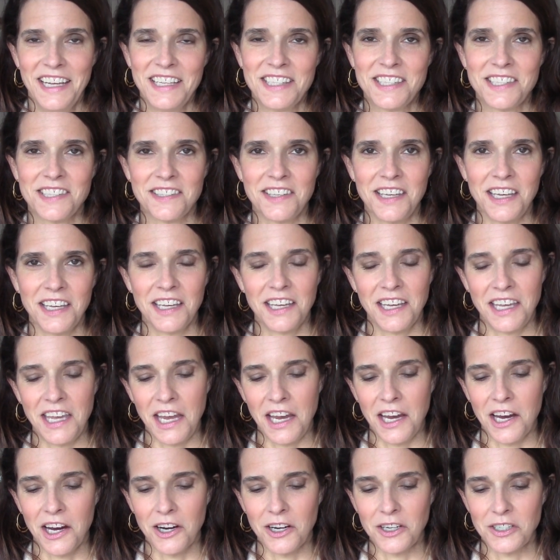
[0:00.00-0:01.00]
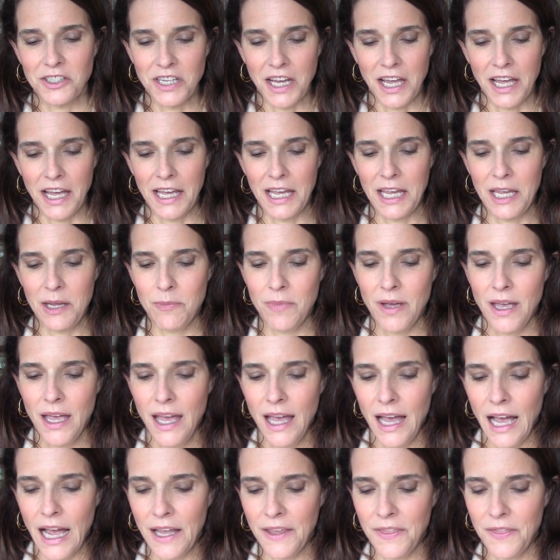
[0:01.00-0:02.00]
skincare time,
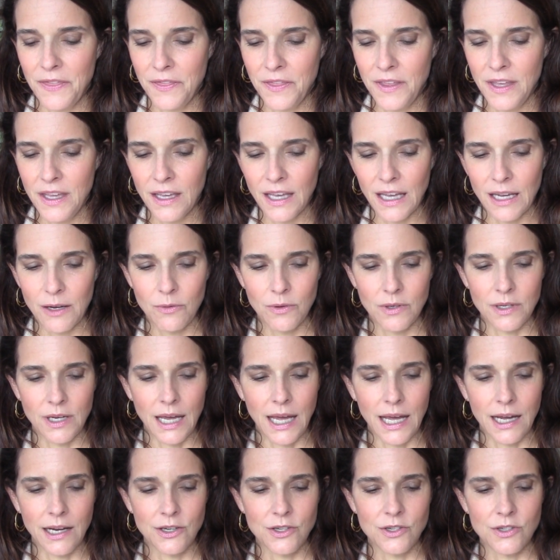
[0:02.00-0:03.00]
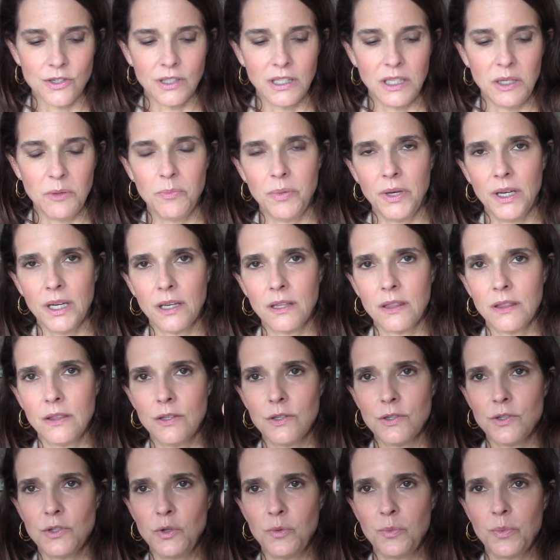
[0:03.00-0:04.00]
I think I would actually pick
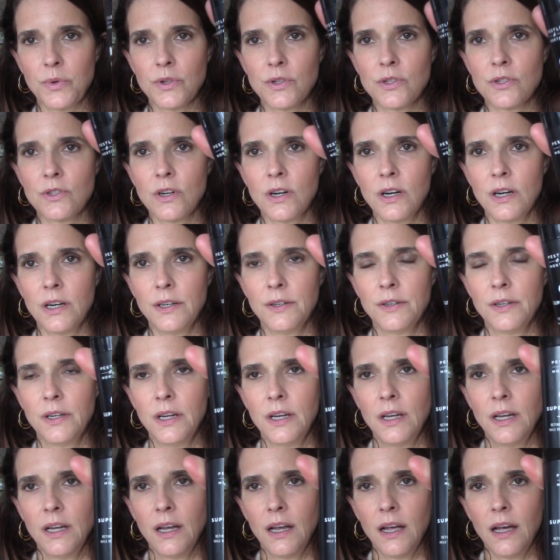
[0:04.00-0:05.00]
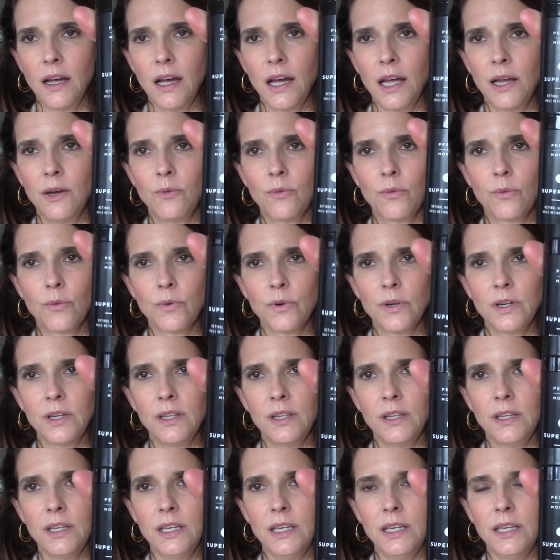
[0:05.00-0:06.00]
the Superstar. I
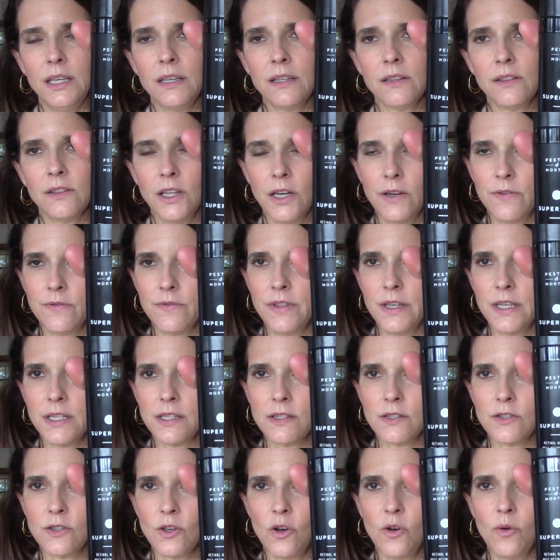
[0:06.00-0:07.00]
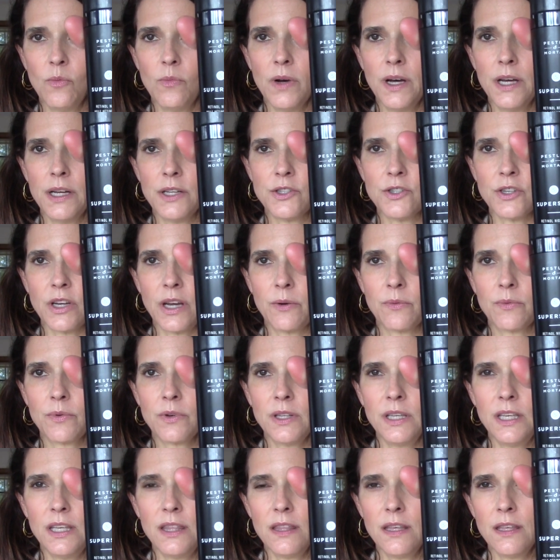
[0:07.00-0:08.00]
really love this so much. I
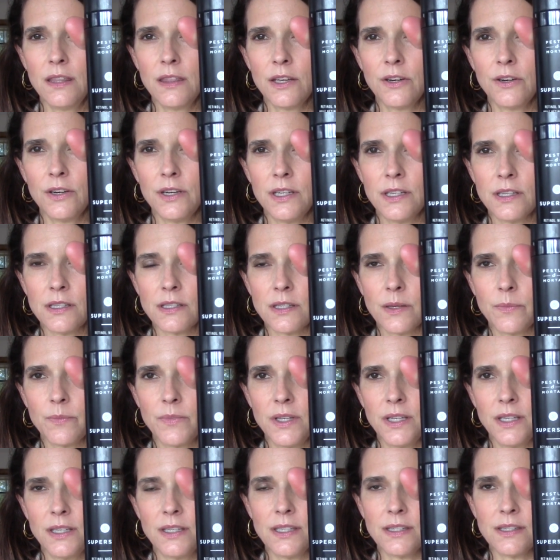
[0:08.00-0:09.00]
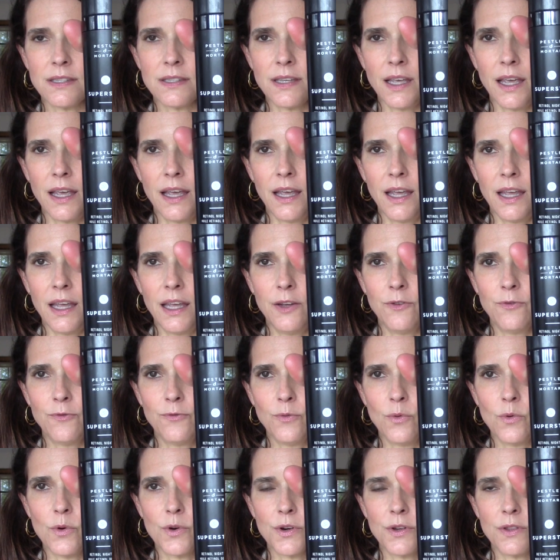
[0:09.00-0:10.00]
really think there is something to say
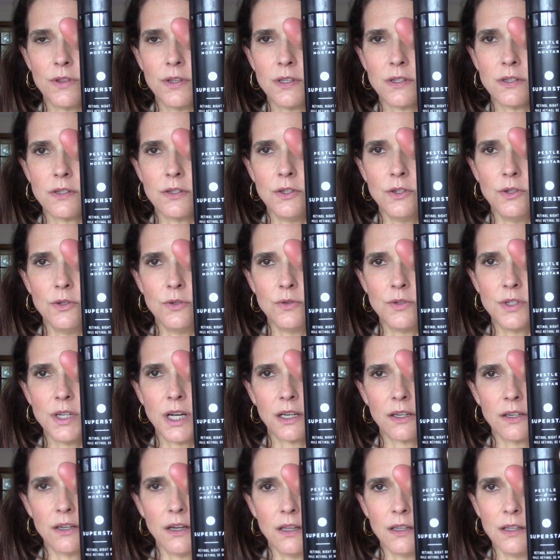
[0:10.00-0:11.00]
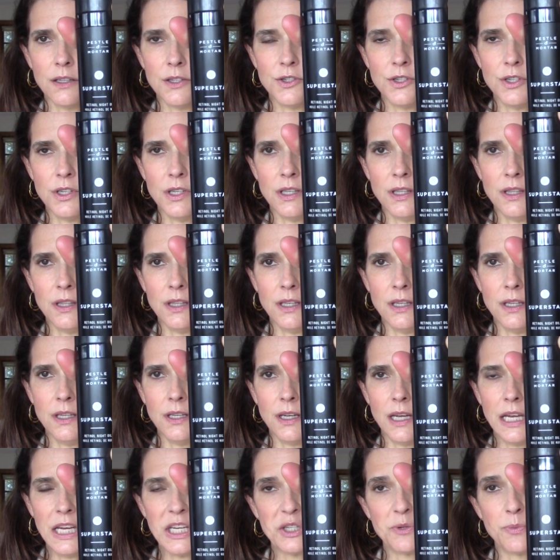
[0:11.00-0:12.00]
for this new technology,
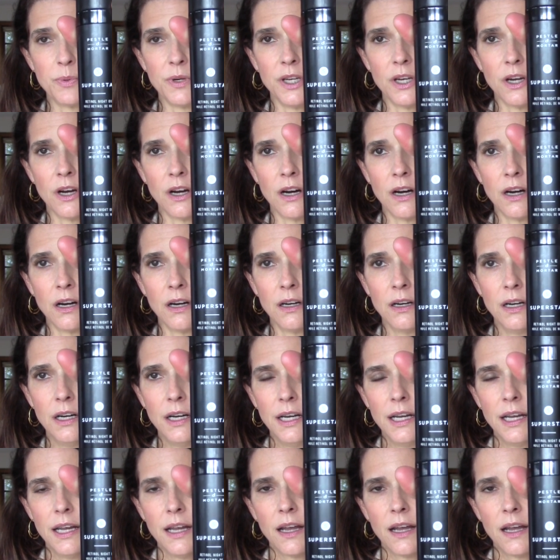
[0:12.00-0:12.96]
the H P R.